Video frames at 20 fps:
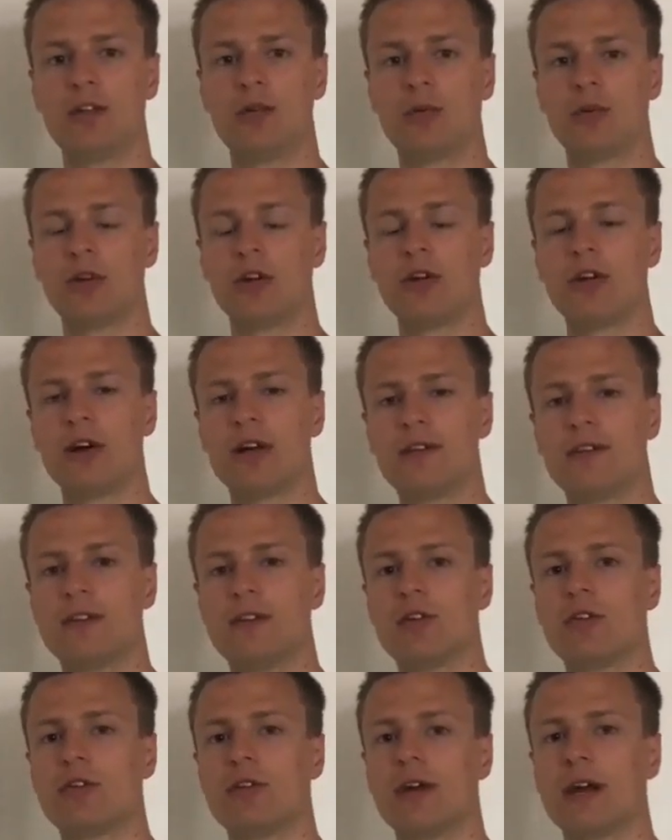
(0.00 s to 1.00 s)
you want a
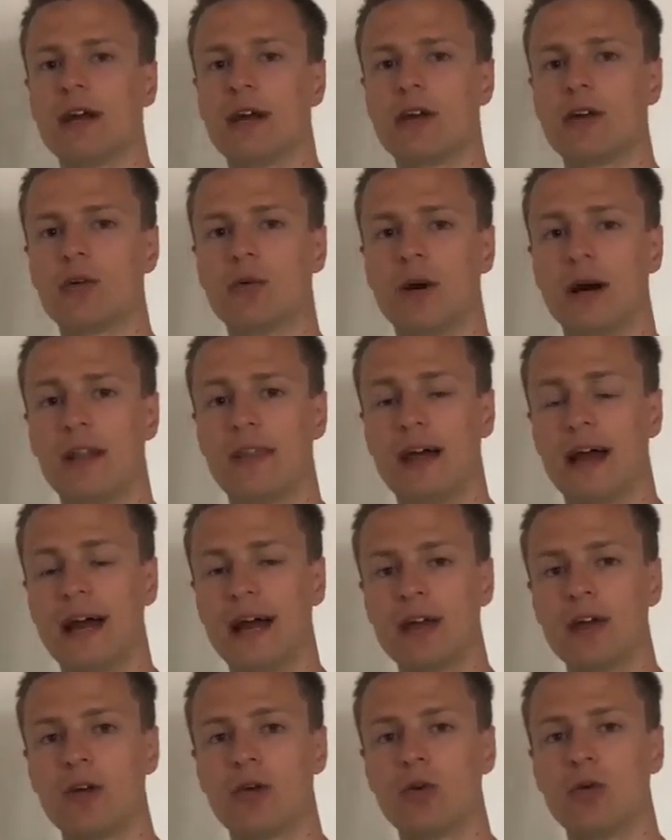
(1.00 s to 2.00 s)
90-degree angle at the
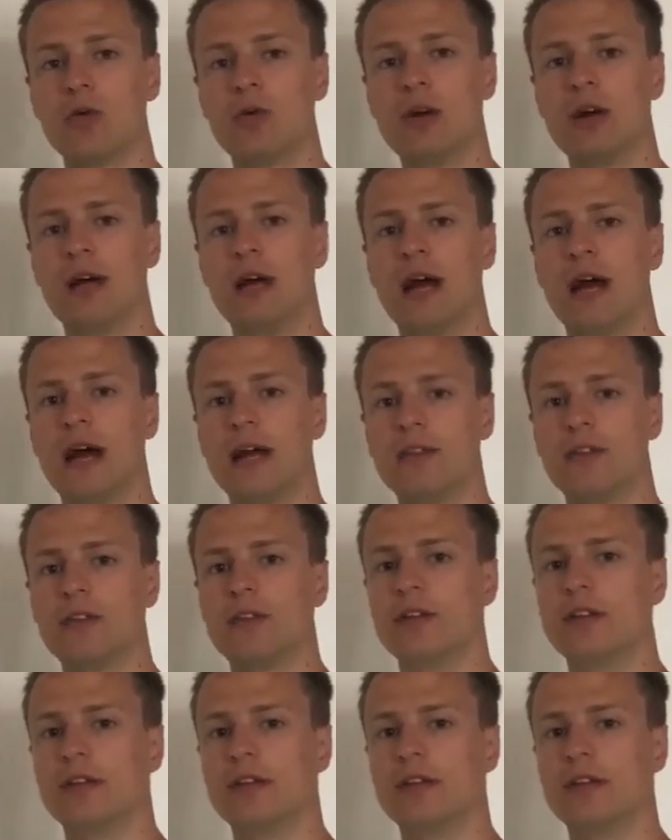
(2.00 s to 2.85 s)
ankle and at the